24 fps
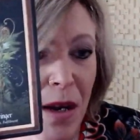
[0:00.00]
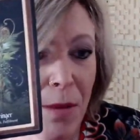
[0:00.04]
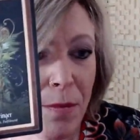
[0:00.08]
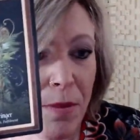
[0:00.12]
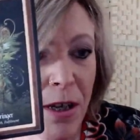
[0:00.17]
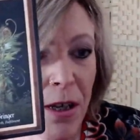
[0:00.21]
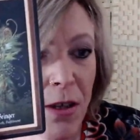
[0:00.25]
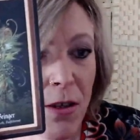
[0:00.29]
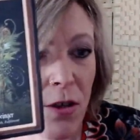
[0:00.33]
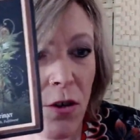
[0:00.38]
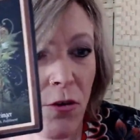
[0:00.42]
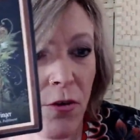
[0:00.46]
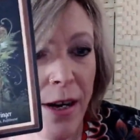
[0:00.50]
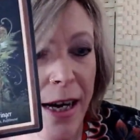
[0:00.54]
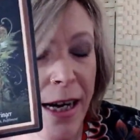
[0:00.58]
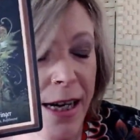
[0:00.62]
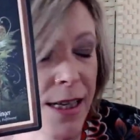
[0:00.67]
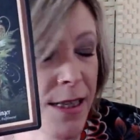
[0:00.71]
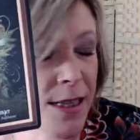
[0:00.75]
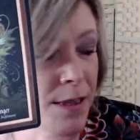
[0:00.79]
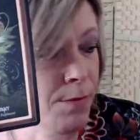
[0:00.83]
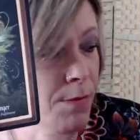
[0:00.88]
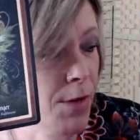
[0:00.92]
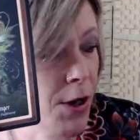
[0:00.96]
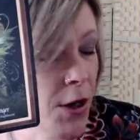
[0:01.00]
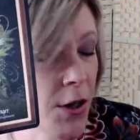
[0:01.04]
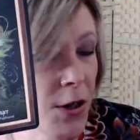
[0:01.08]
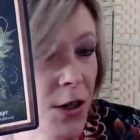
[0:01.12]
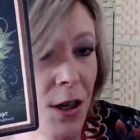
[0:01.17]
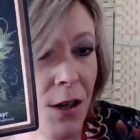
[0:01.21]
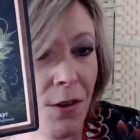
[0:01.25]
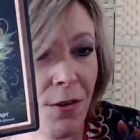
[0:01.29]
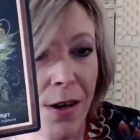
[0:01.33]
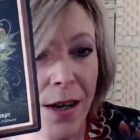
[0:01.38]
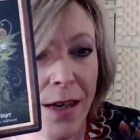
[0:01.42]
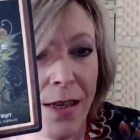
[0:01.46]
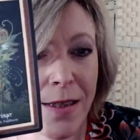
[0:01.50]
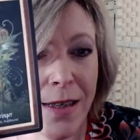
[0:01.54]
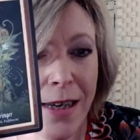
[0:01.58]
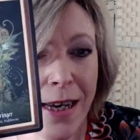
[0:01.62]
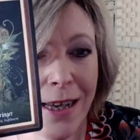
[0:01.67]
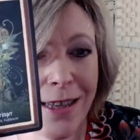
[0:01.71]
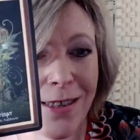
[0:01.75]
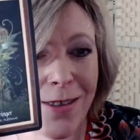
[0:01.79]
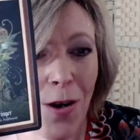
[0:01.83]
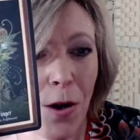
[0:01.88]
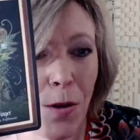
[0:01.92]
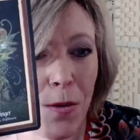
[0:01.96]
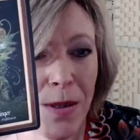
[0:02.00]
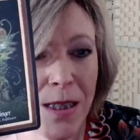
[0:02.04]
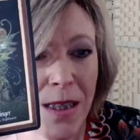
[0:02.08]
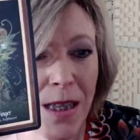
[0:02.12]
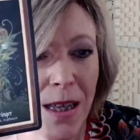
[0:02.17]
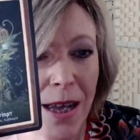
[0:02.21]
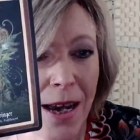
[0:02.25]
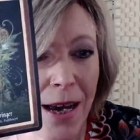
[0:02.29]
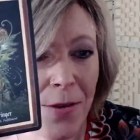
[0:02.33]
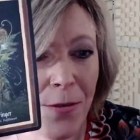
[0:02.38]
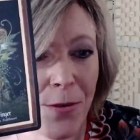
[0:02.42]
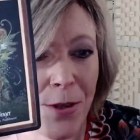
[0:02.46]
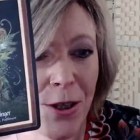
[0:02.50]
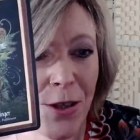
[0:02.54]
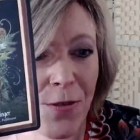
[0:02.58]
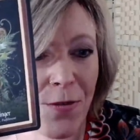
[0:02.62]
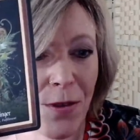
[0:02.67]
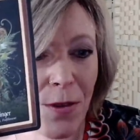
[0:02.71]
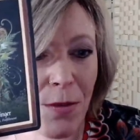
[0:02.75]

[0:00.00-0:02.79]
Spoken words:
because green is Mercury, isn't it? It's always the language of